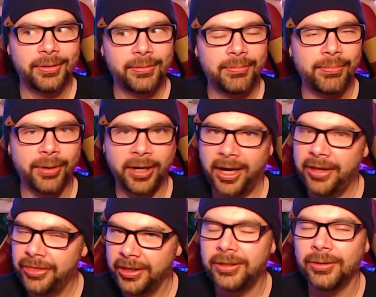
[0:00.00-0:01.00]
but I
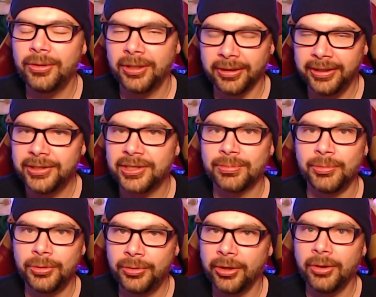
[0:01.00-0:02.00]
think you could at least
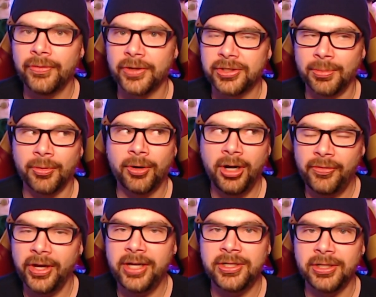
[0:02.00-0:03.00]
smooth over some rough
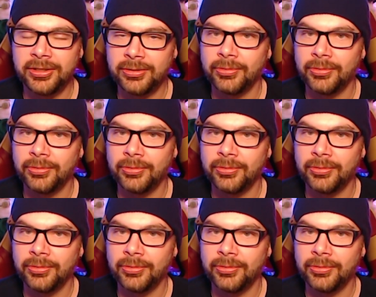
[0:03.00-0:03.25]
edges